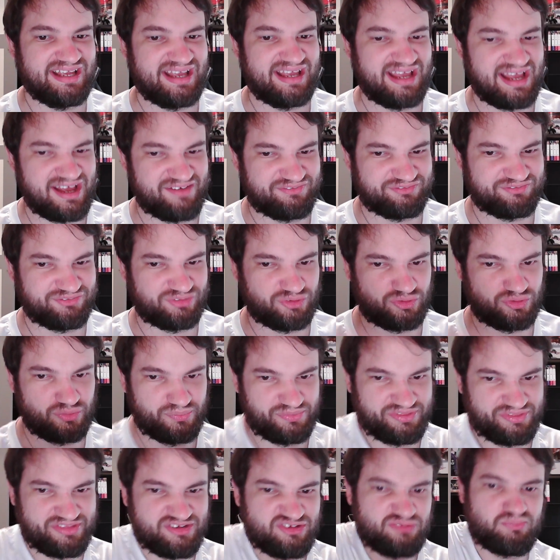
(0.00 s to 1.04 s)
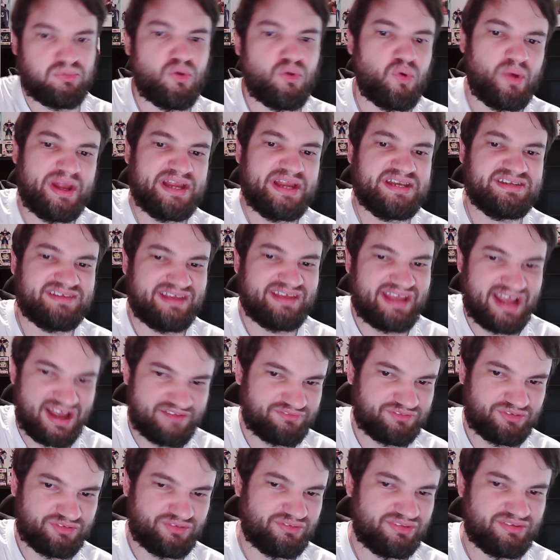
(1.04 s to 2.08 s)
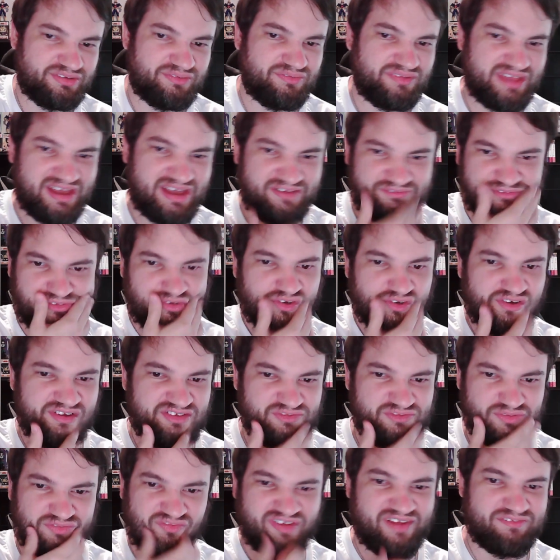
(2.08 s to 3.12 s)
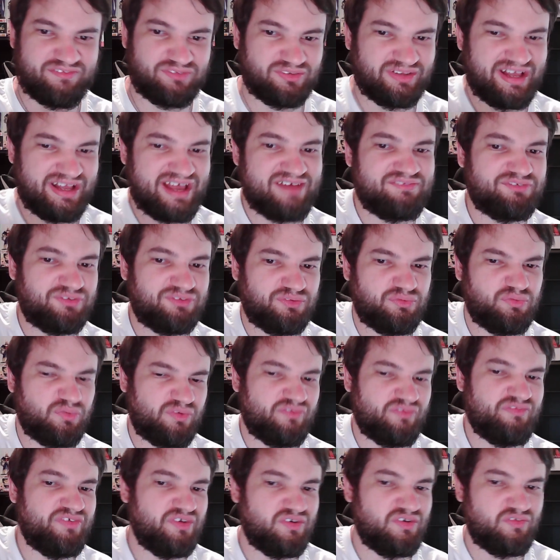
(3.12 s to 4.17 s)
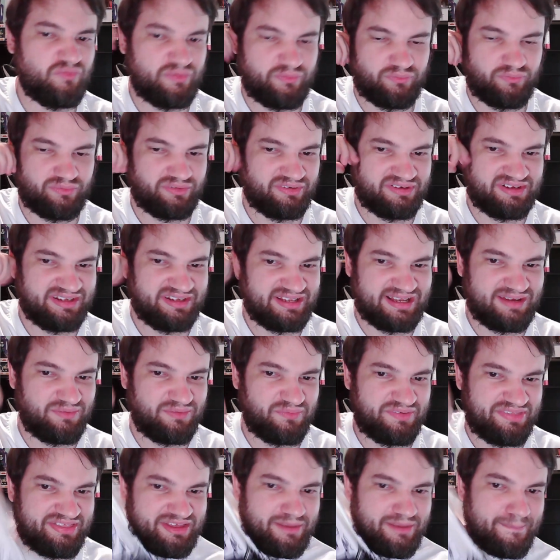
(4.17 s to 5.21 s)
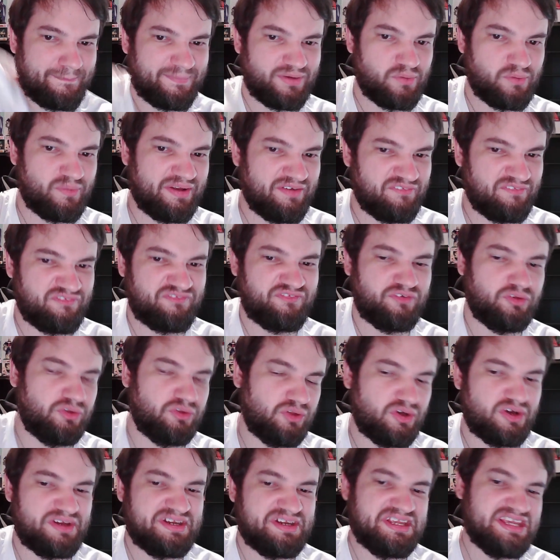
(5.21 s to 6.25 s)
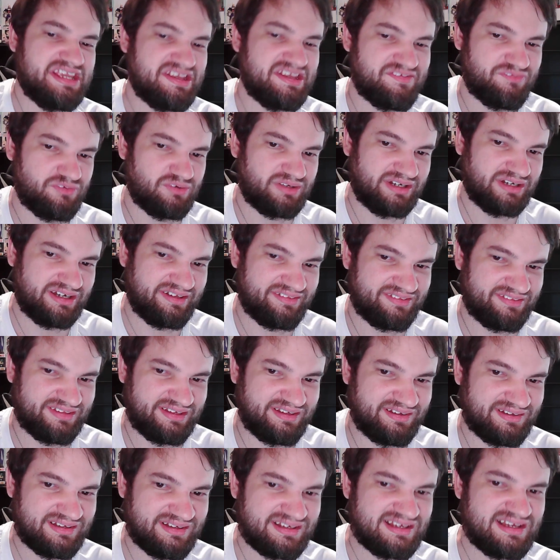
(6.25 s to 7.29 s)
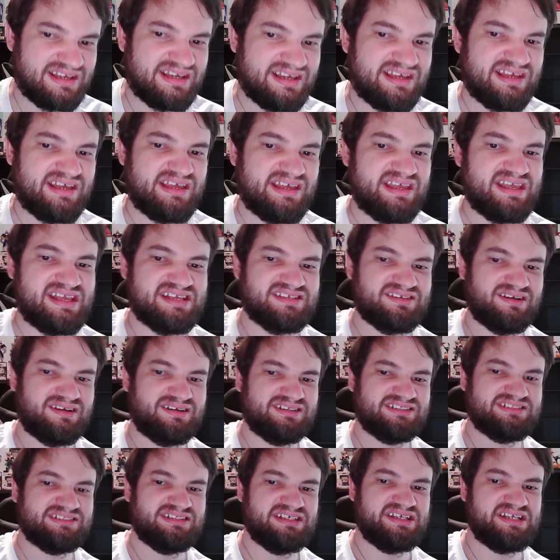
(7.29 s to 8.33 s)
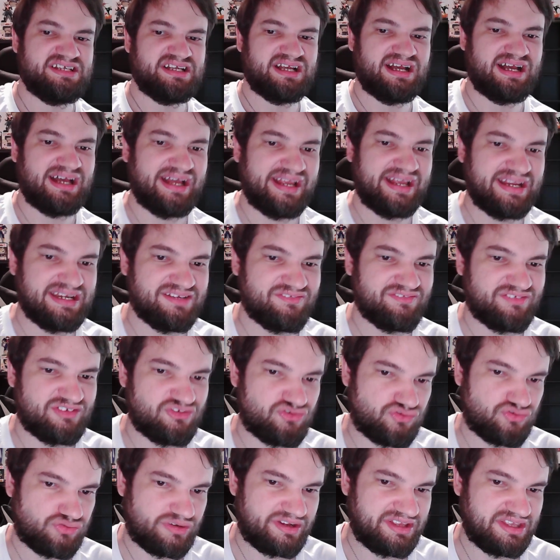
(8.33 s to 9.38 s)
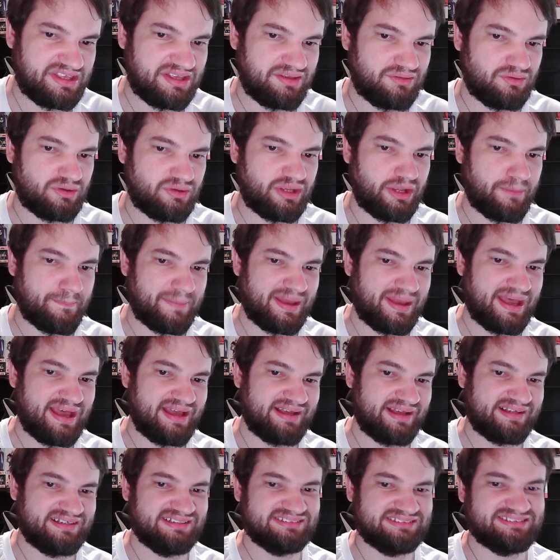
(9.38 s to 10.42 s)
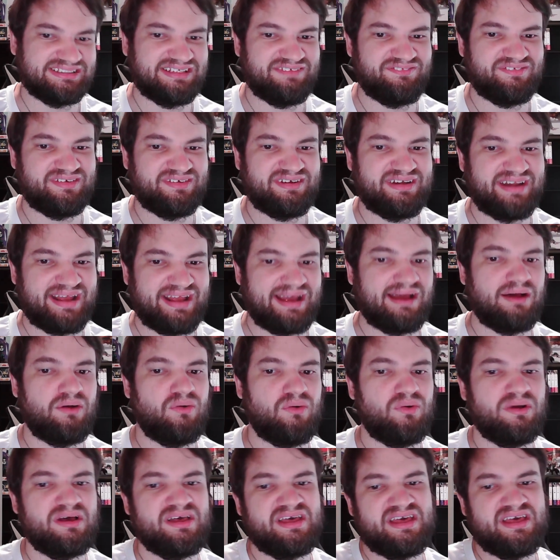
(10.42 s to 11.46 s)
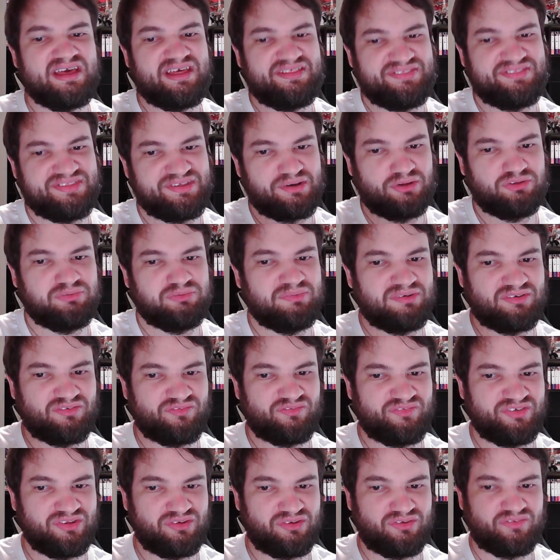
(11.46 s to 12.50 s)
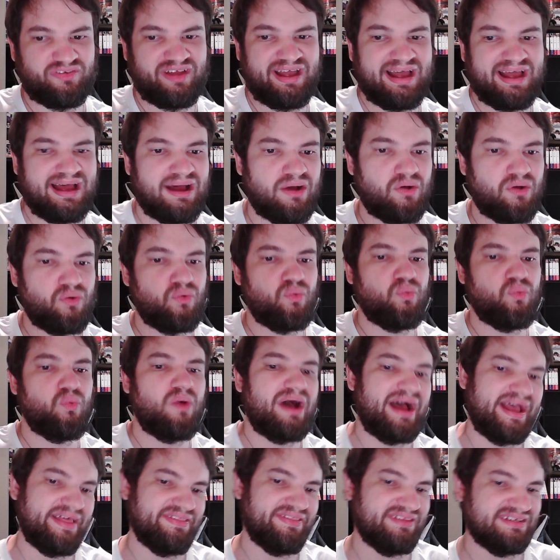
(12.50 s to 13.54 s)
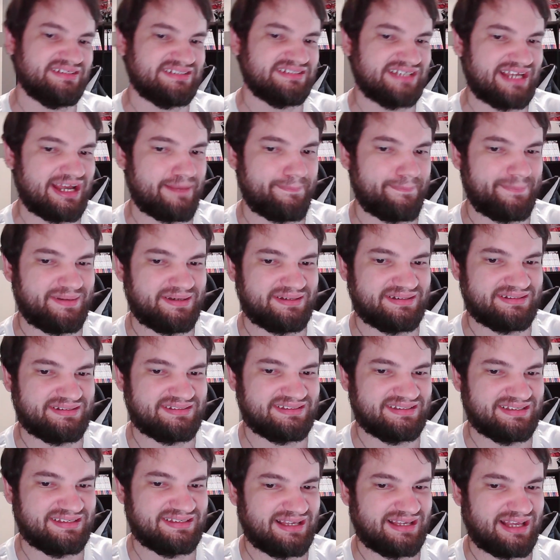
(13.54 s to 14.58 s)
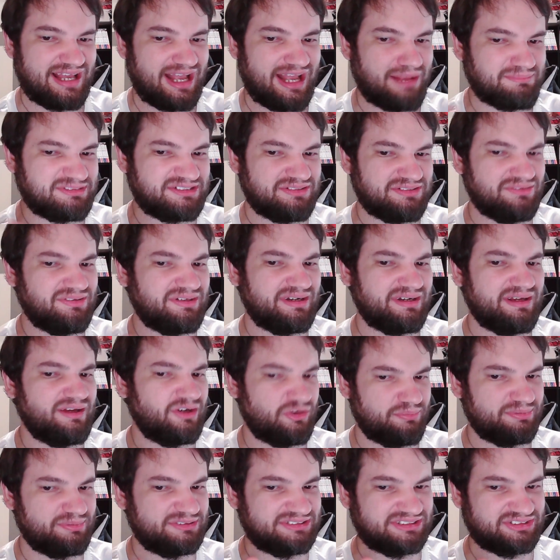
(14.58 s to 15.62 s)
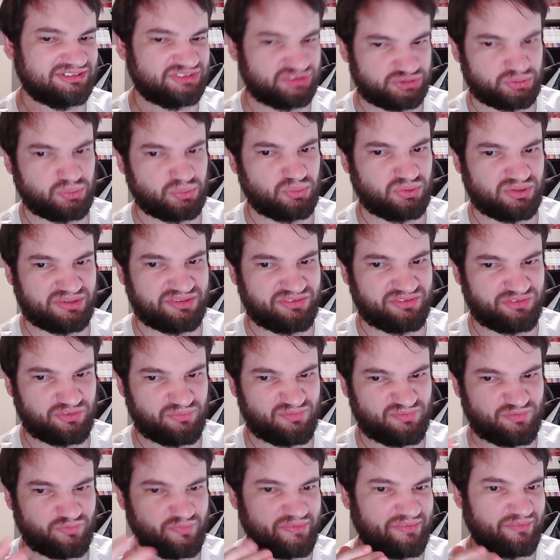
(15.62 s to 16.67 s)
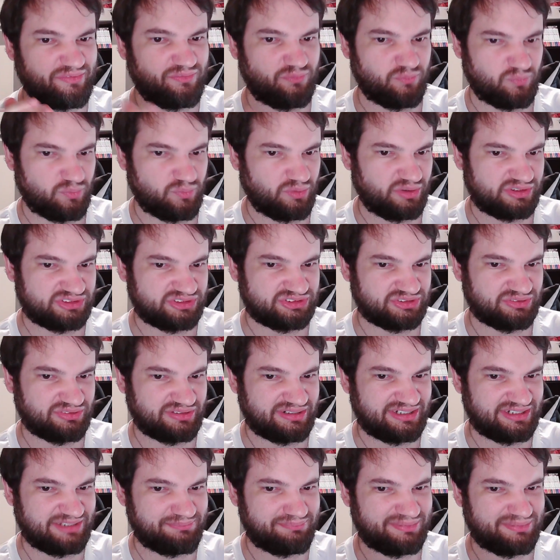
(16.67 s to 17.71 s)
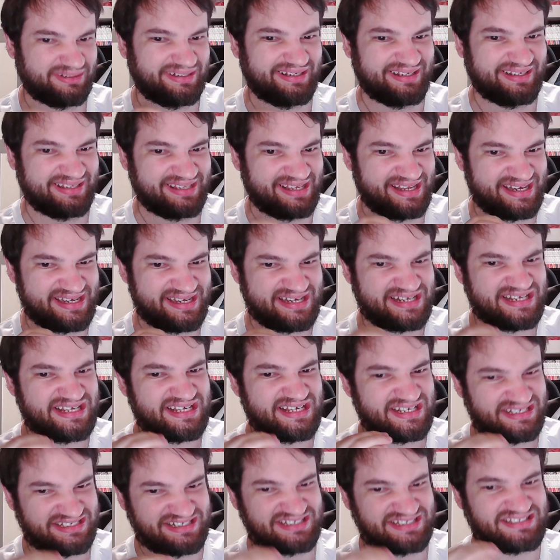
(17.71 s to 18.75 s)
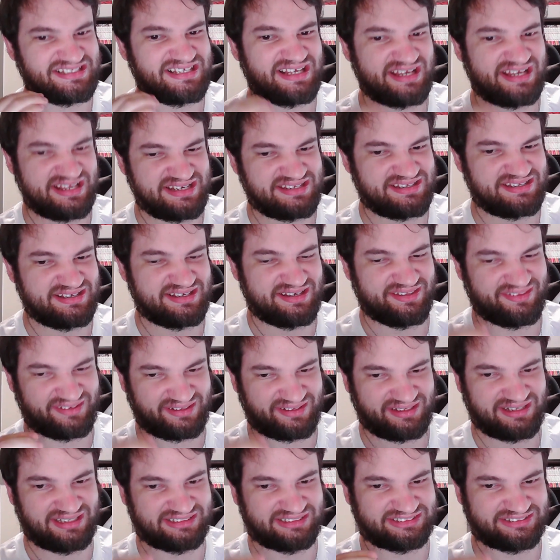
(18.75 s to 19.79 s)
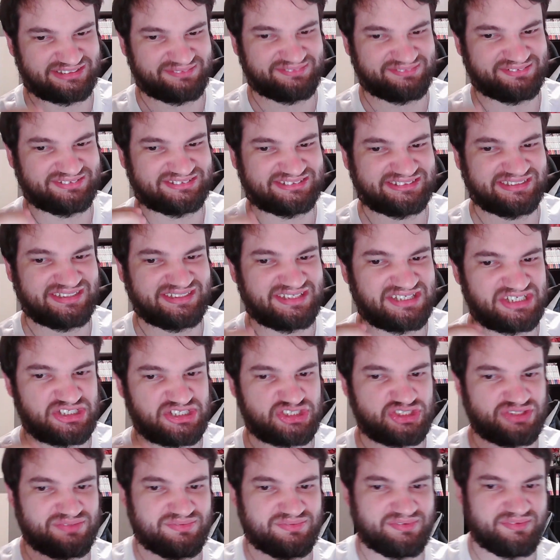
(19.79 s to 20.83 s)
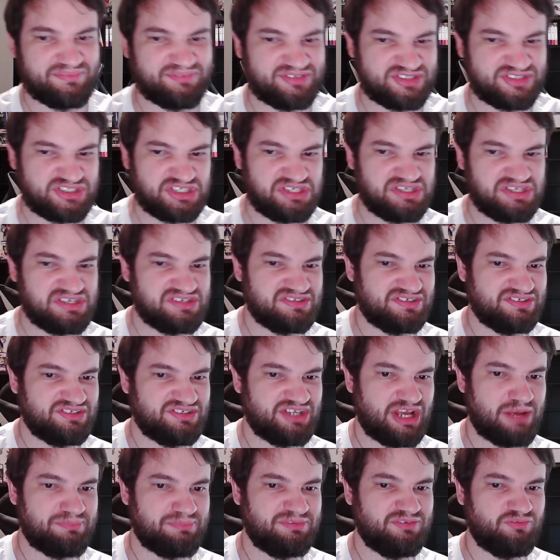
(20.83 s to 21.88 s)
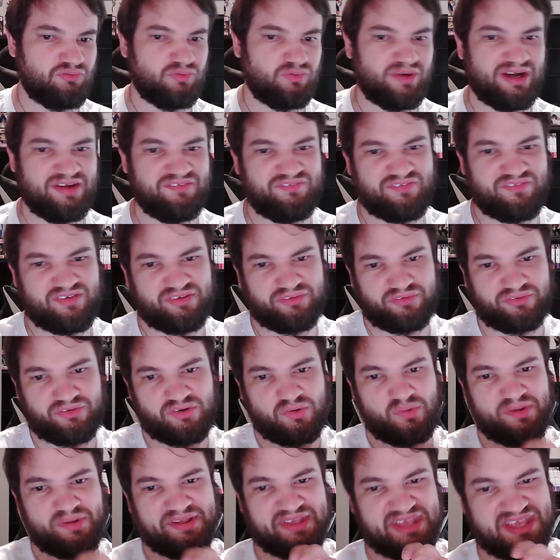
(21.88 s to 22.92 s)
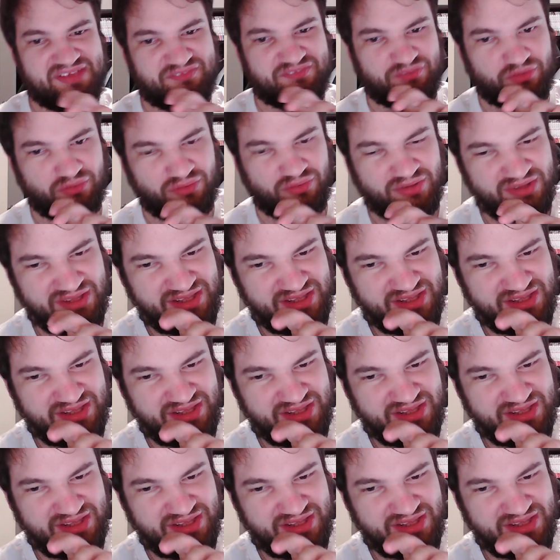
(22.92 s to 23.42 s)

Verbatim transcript: after this point, after the after his revival, after the reveal of what we're going to get with him going full on evil kind of thing, is honestly kind of intriguing looking back. Because even now, the ultimate reveal of how, why this happened, I'm still not one hundred percent sold on in terms of whether it works or not, but again, just the idea, the concept of Ziggy, Shiki's adoptive grandfather, going evil,